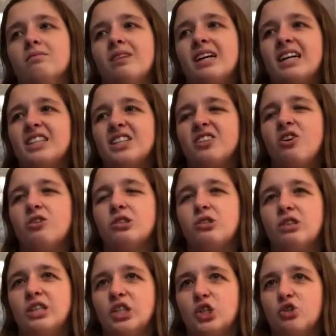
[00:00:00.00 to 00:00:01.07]
I guess you'd
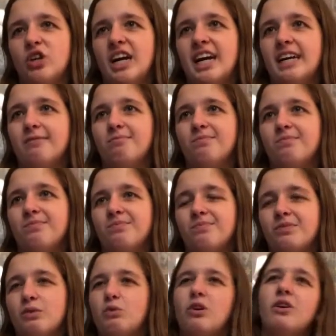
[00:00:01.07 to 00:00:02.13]
also need string
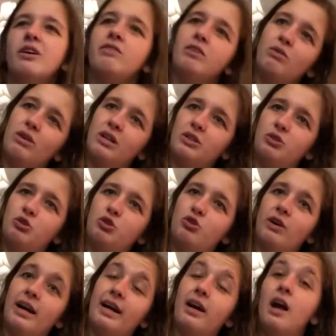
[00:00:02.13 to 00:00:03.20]
well, if you want to do
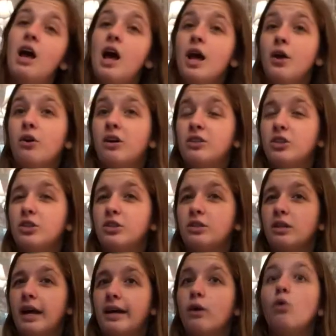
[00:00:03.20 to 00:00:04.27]
string, you could
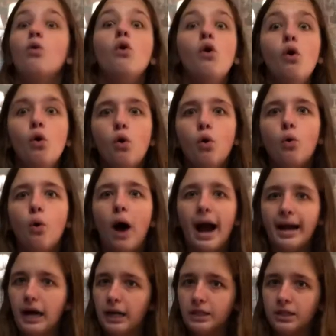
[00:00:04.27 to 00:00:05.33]
just like, ooh,
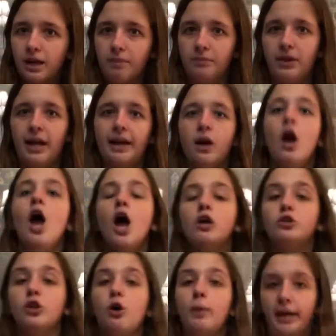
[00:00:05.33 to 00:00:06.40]
I got something.
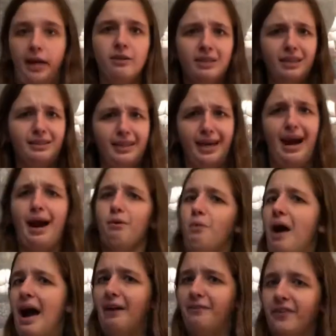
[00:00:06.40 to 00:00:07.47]
So here's a
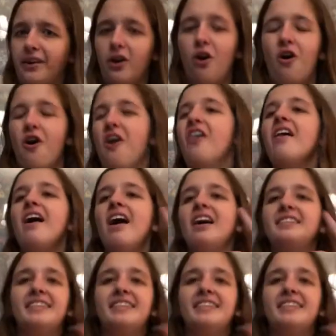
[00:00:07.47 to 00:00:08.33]
DIY for y'all.